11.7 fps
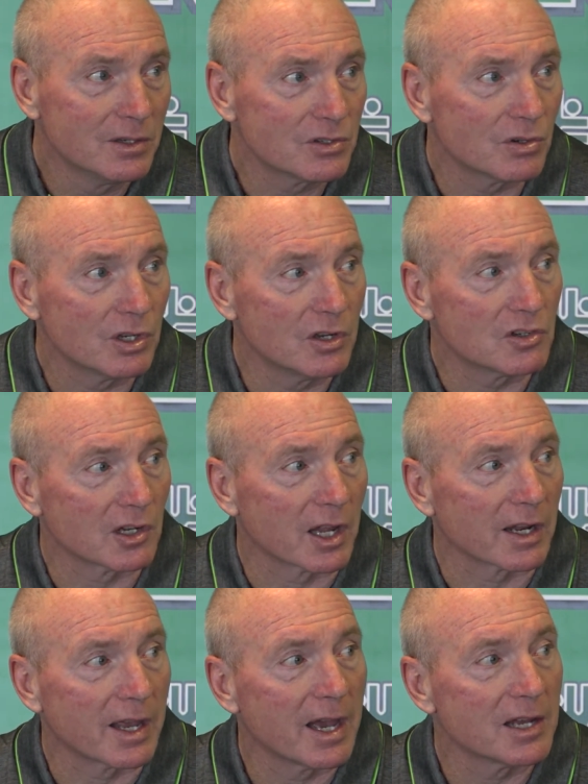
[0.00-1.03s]
So it gives you a
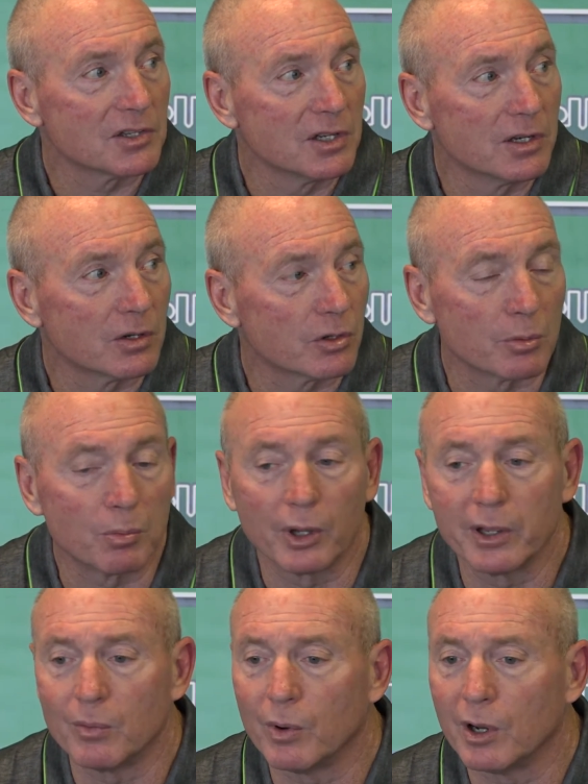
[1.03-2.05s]
lot of guys in there that are
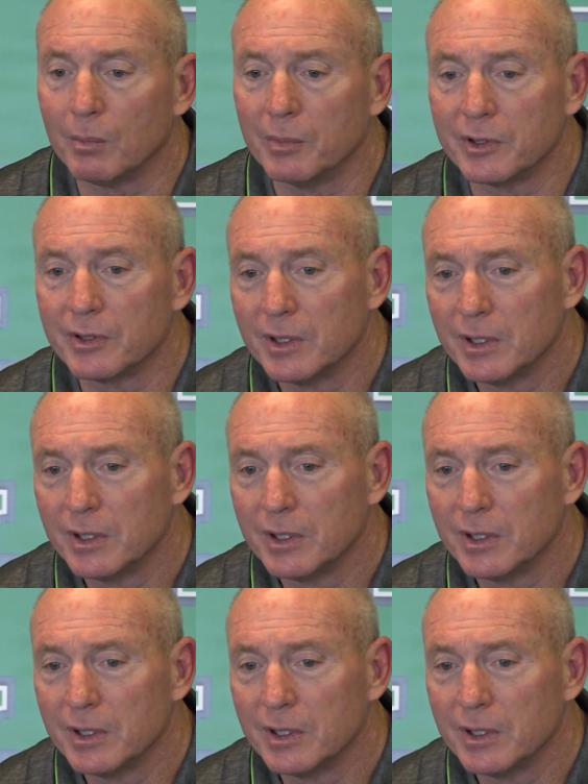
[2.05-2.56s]
playing well, but